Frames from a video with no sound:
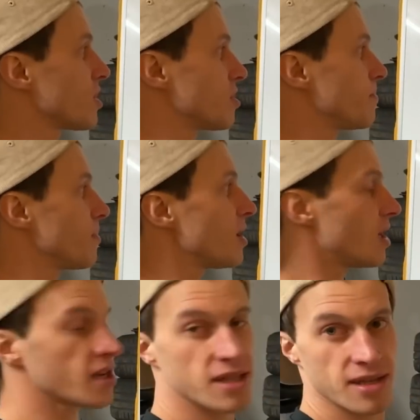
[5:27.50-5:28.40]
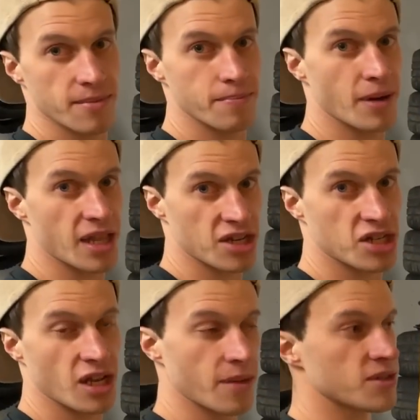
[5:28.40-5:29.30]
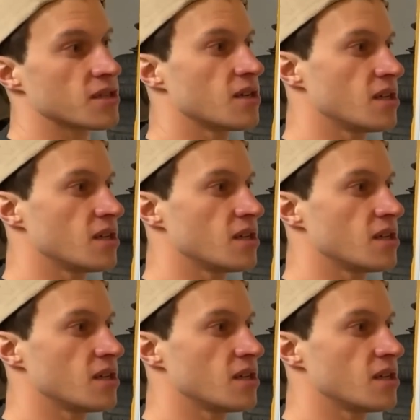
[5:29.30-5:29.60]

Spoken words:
are plugged by the shims.